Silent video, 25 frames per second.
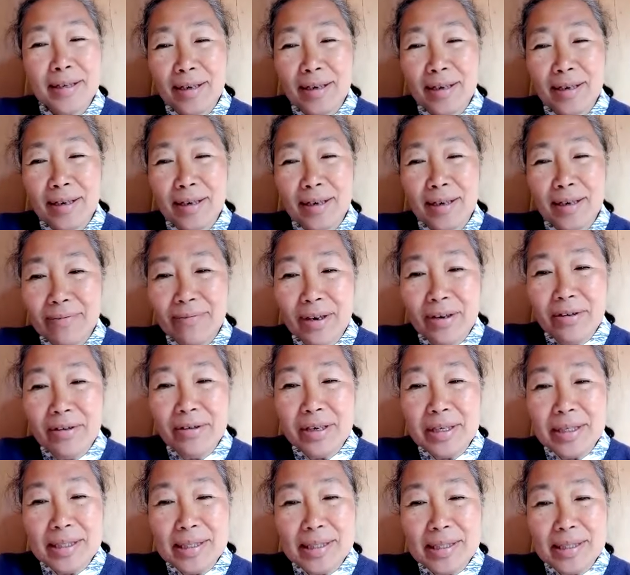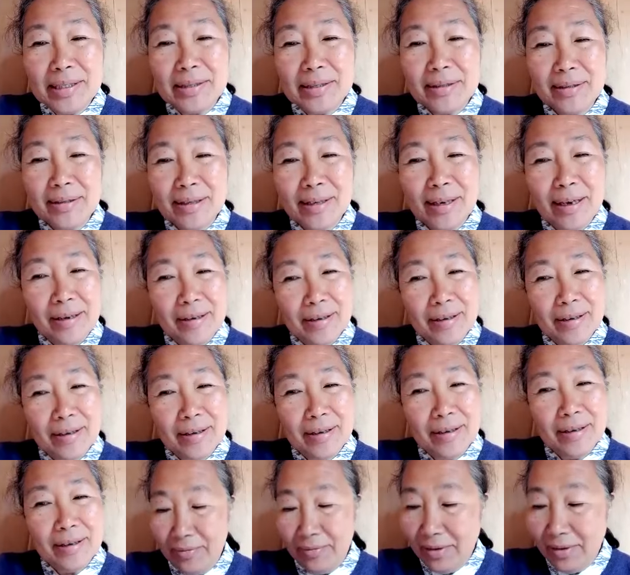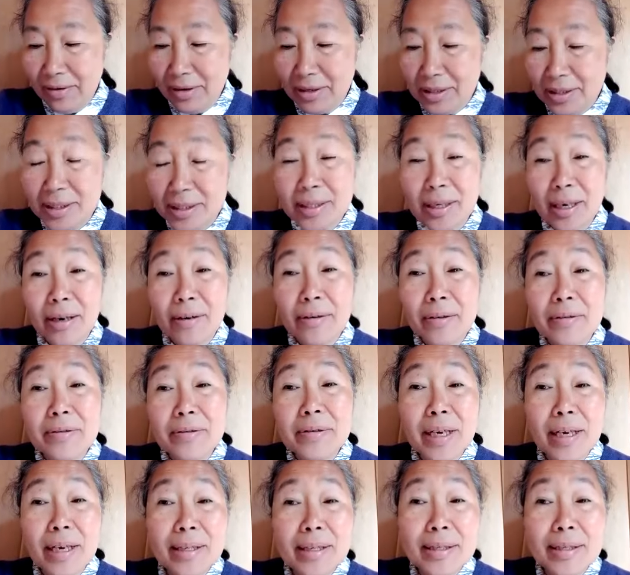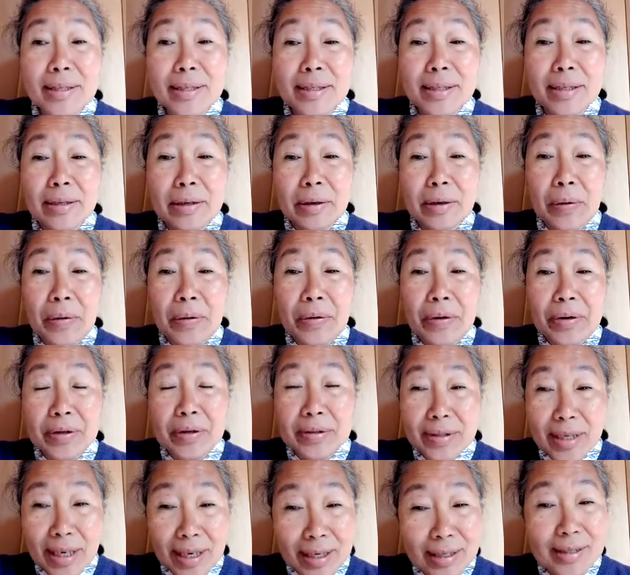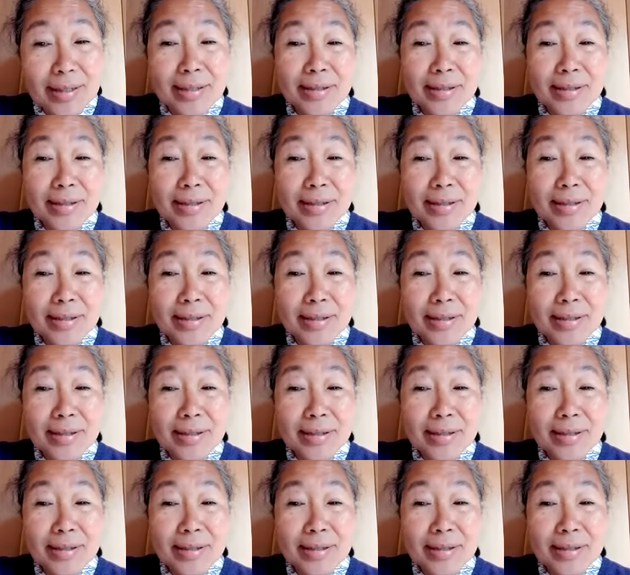I've had various tarot decks and oracle decks,